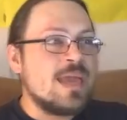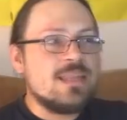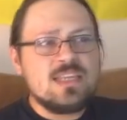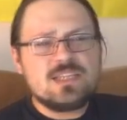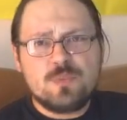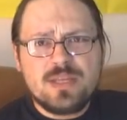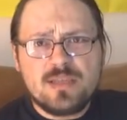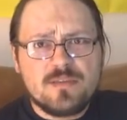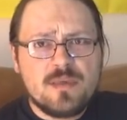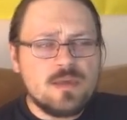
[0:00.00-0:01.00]
And this
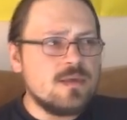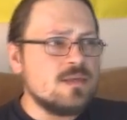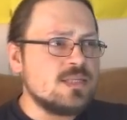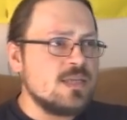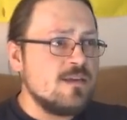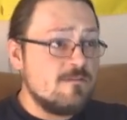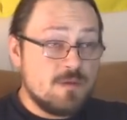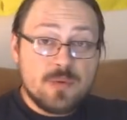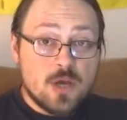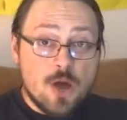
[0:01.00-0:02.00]
wedding thing is
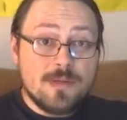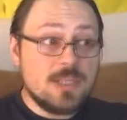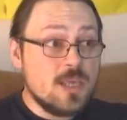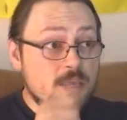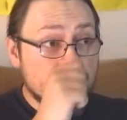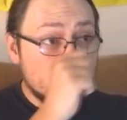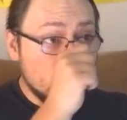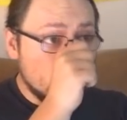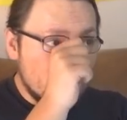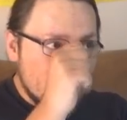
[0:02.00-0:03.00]
very common here
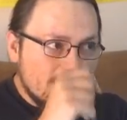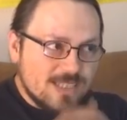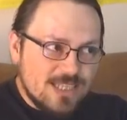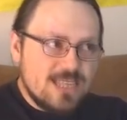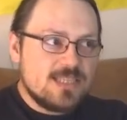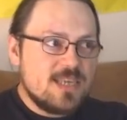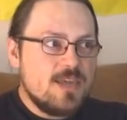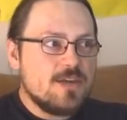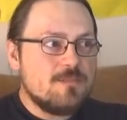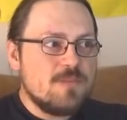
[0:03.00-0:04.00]
too. But at least
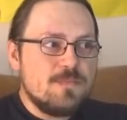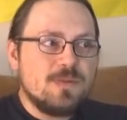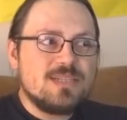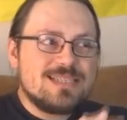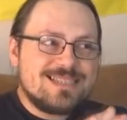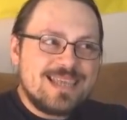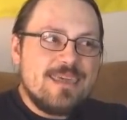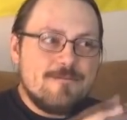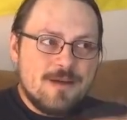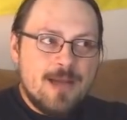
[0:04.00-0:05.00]
here, people
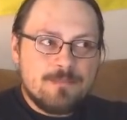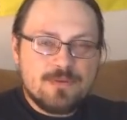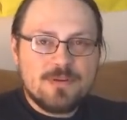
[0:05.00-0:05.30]
save up